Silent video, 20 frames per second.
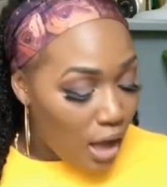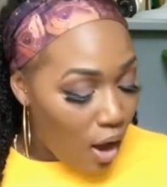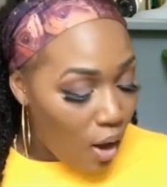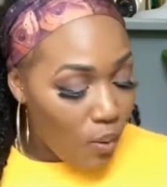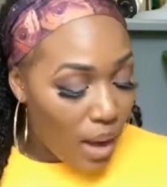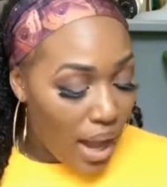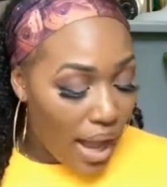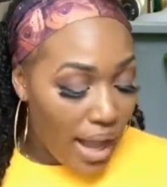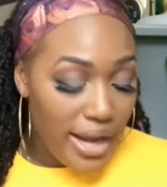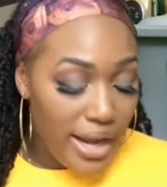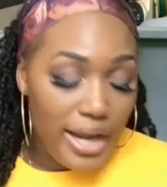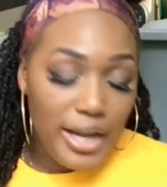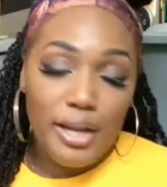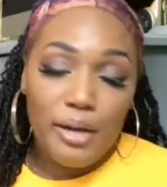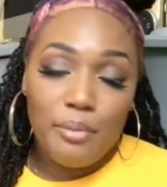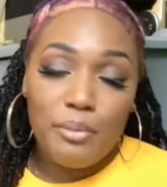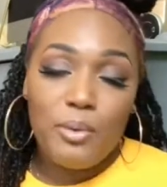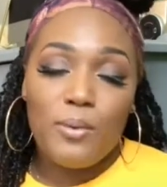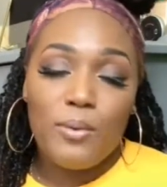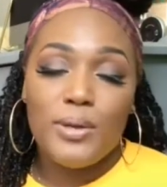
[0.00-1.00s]
So I
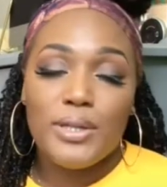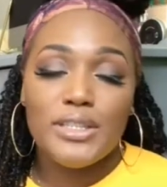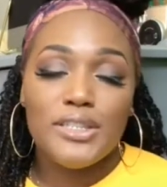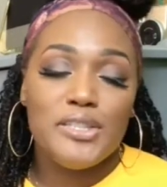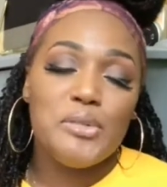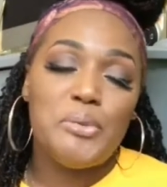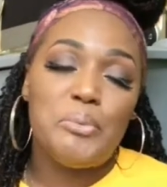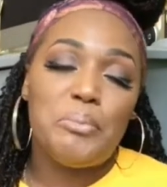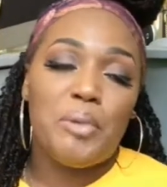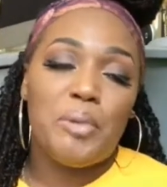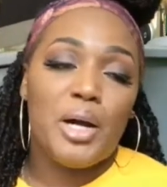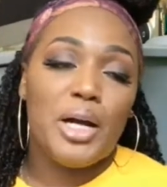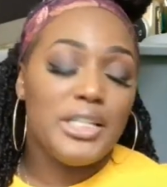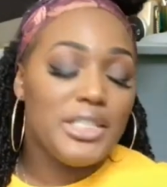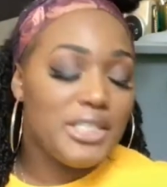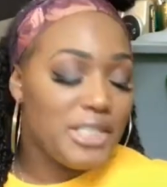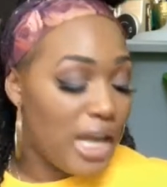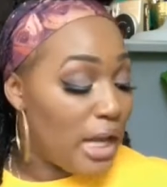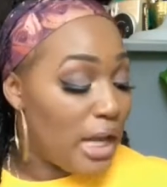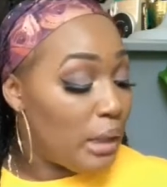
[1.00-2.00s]
end up going to
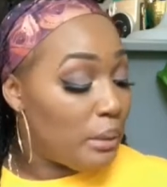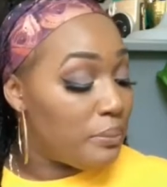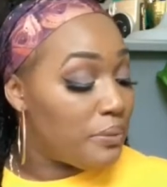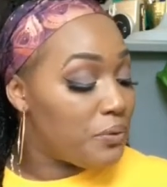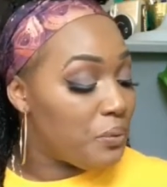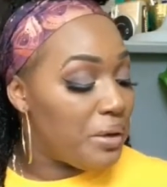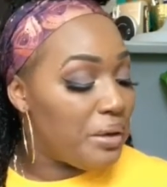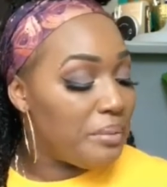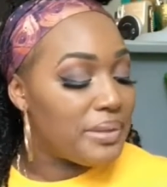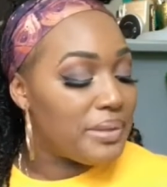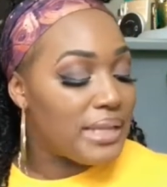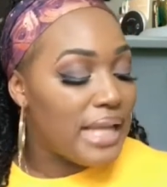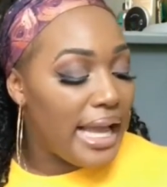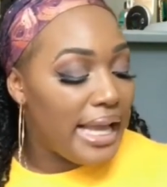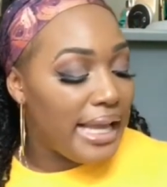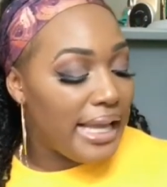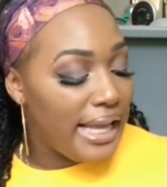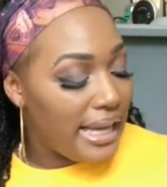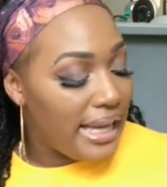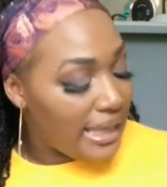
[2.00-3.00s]
Marc Jacobs
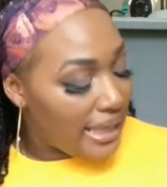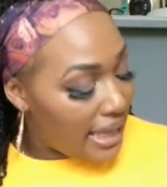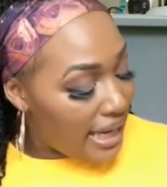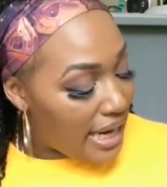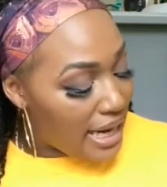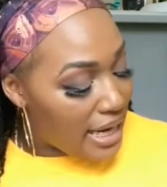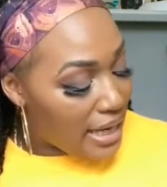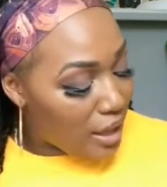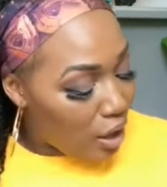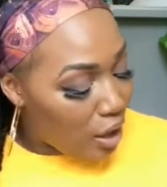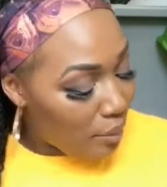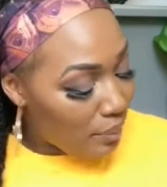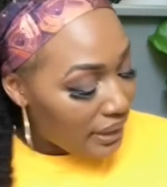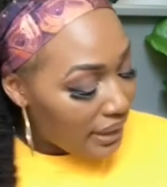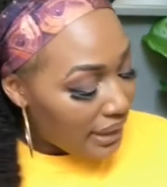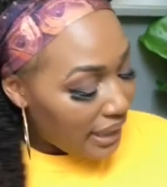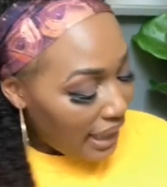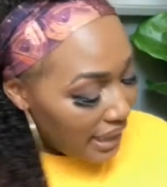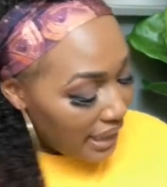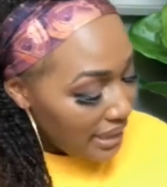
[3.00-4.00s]
website and end
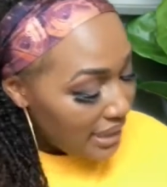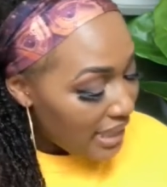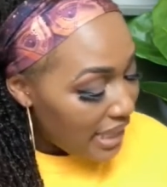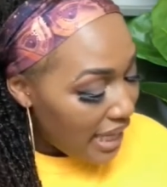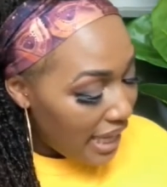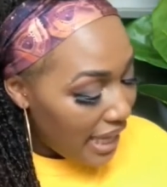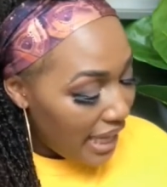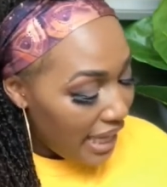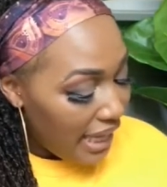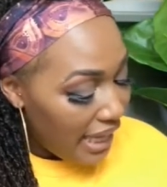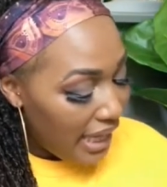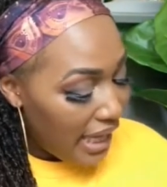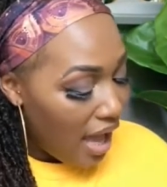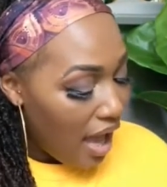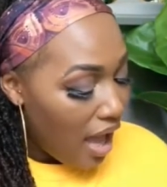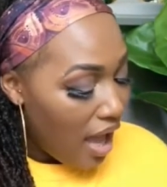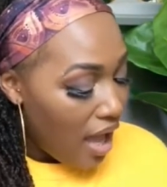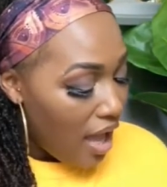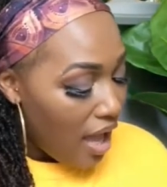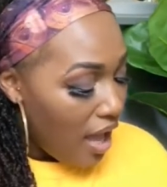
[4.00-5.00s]
up
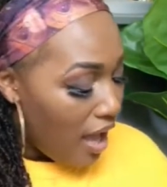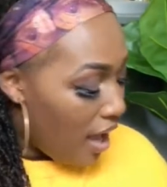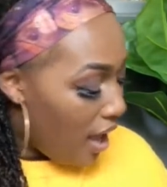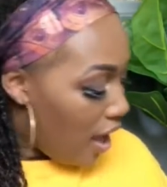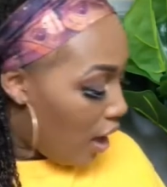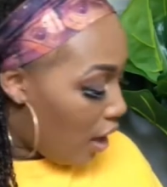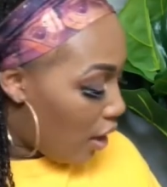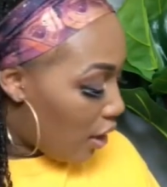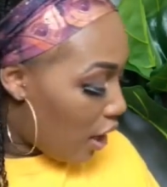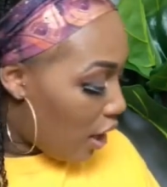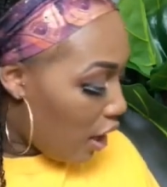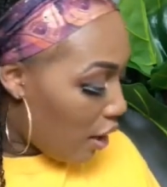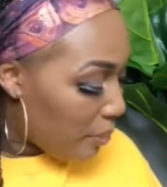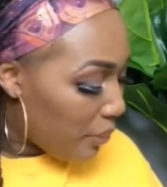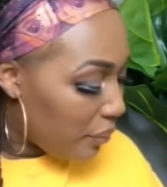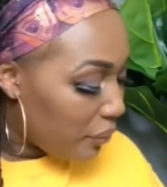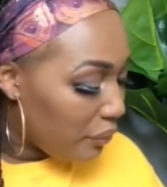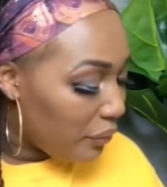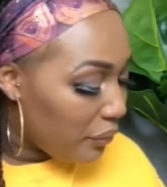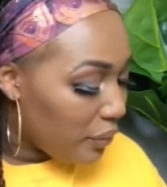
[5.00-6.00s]
getting a
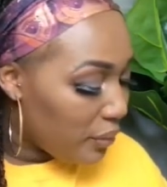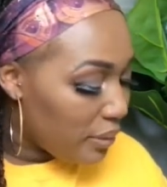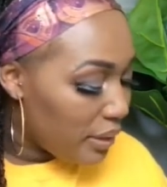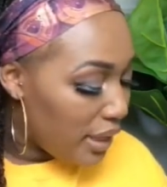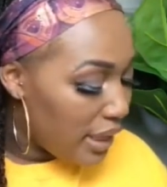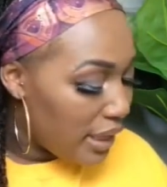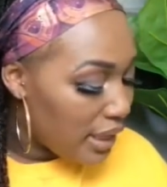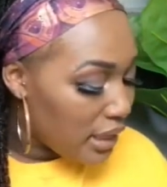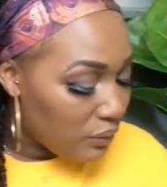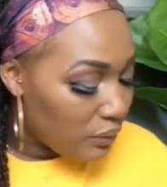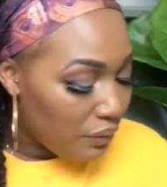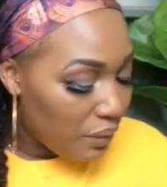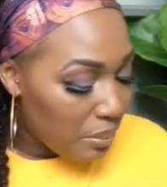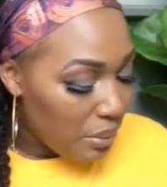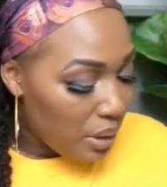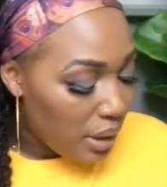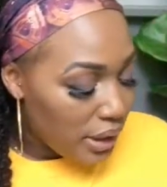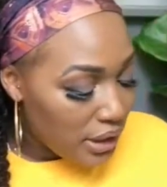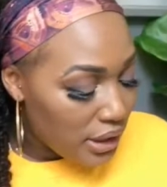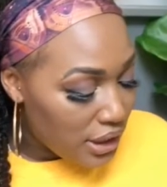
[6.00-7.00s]
few things
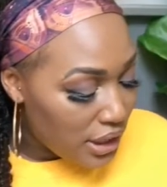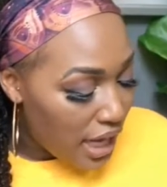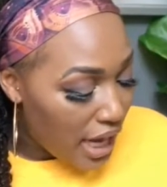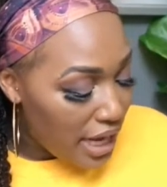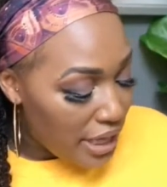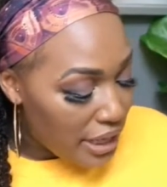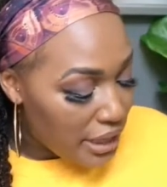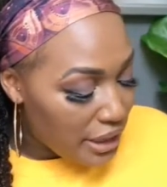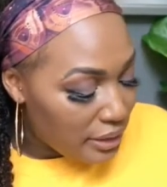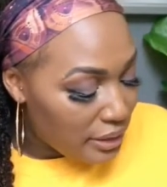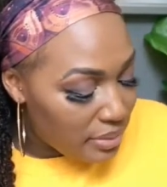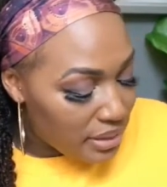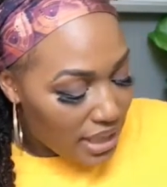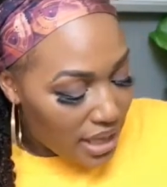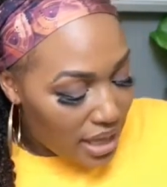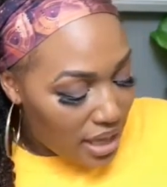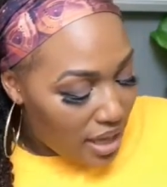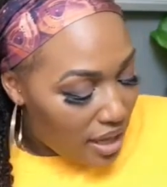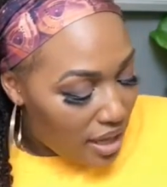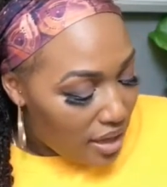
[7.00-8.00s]
from Marc Jacobs.
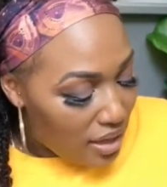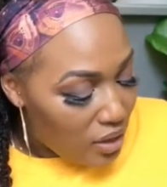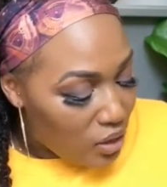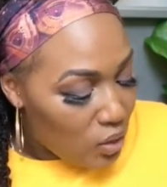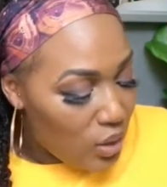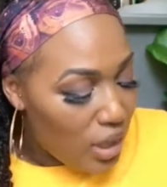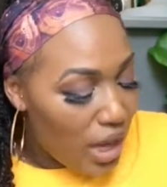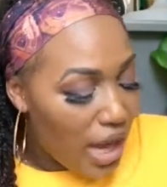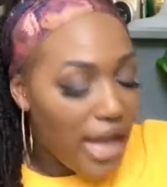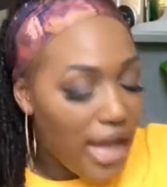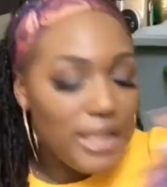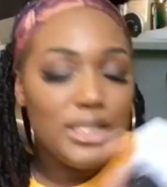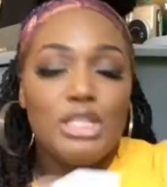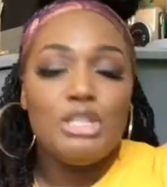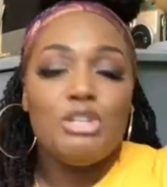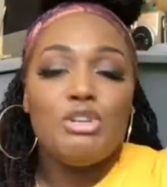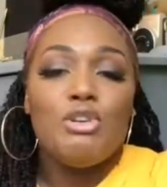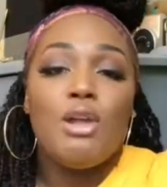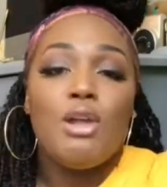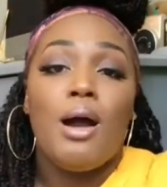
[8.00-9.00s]
You guys
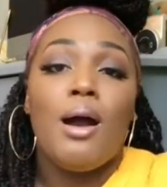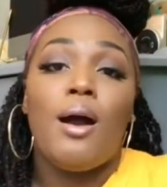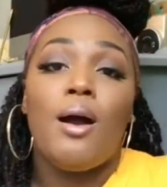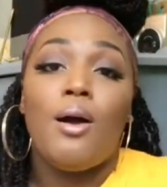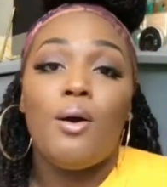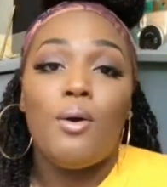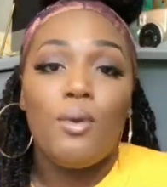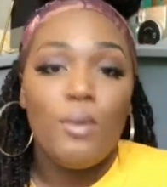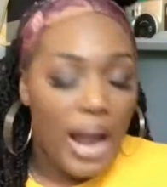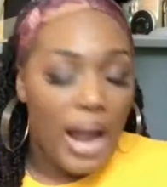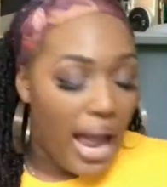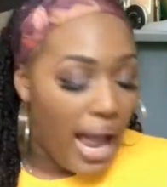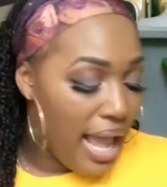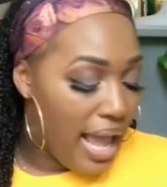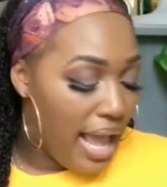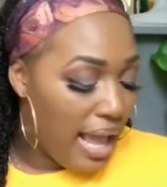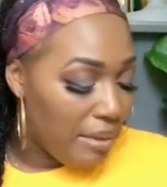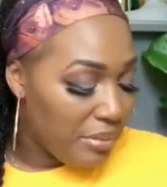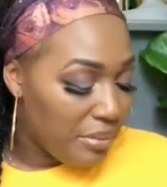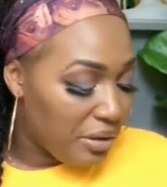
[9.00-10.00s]
know
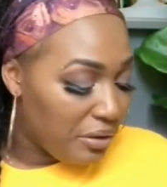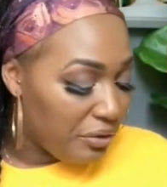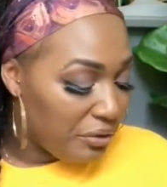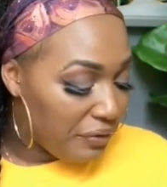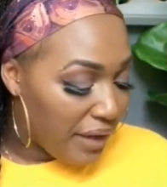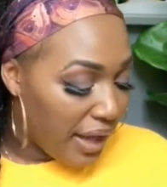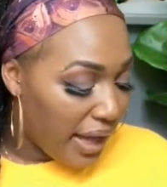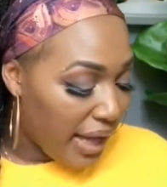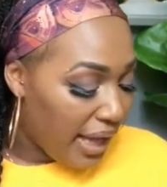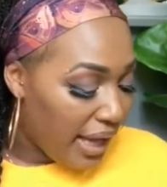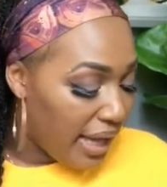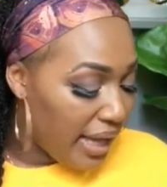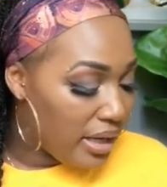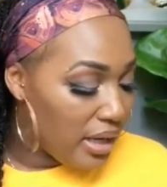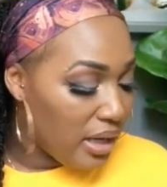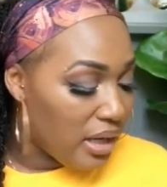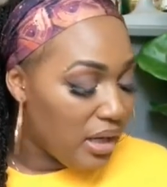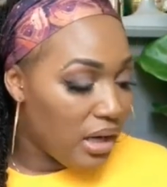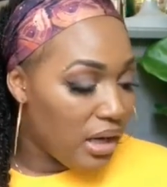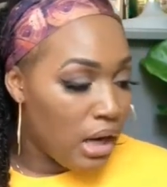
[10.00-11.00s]
I am a
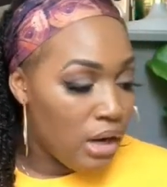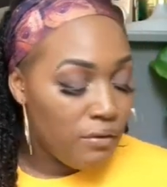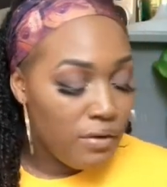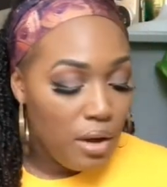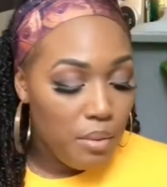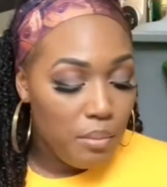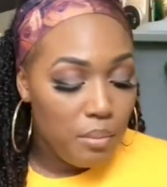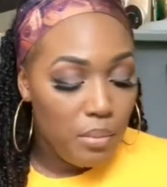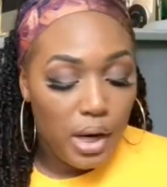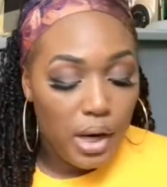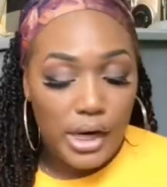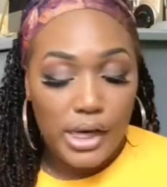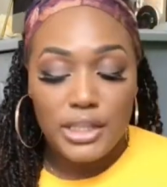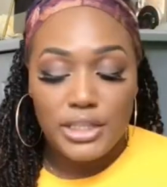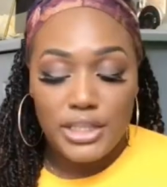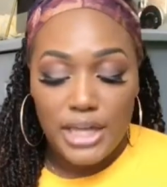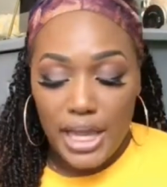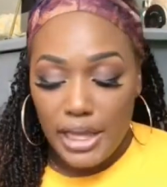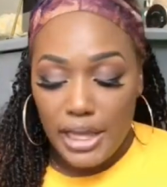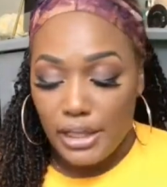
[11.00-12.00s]
fan of
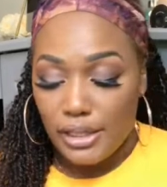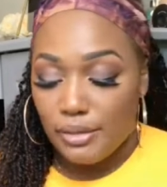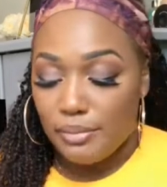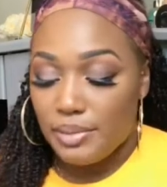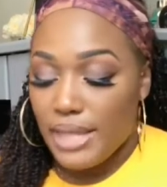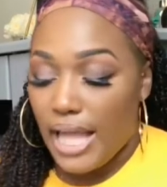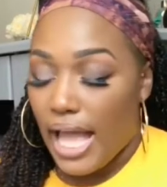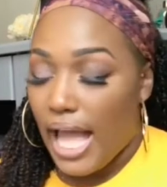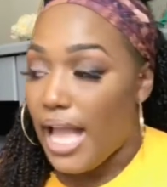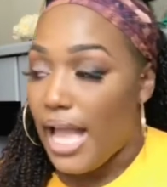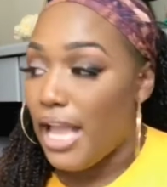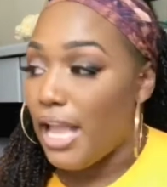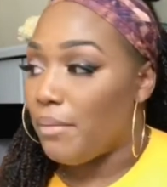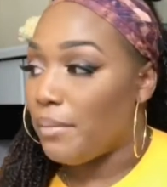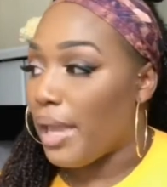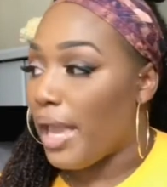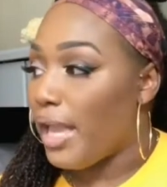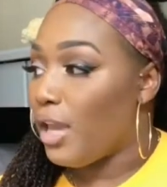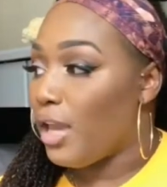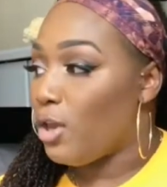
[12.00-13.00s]
Marc Jacobs. I
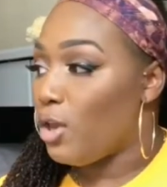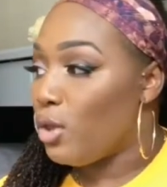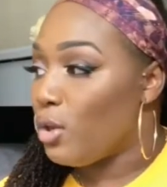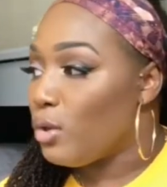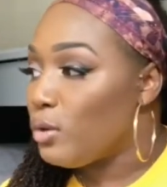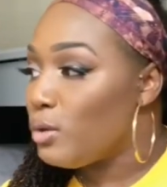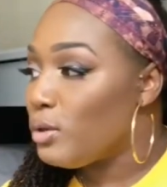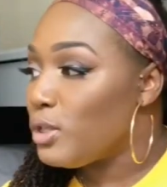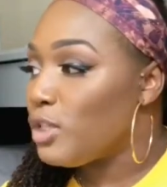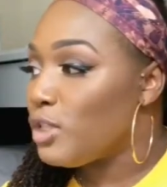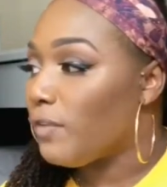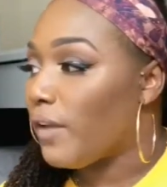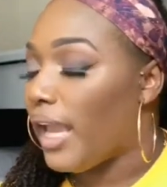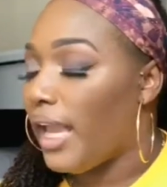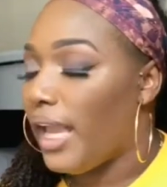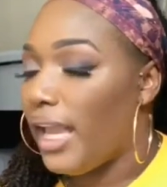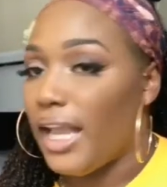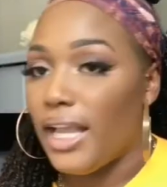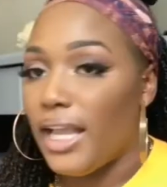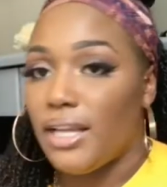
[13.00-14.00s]
am a huge
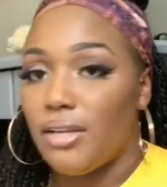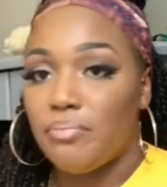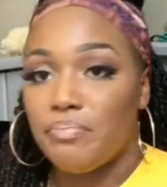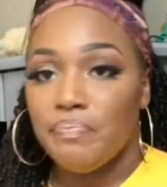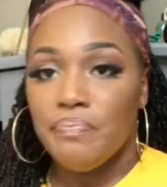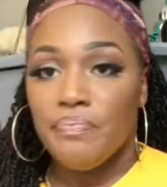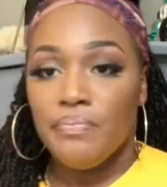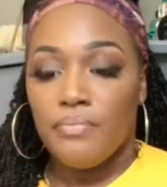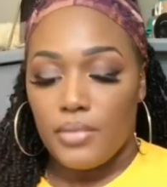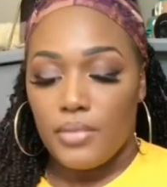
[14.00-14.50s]
fan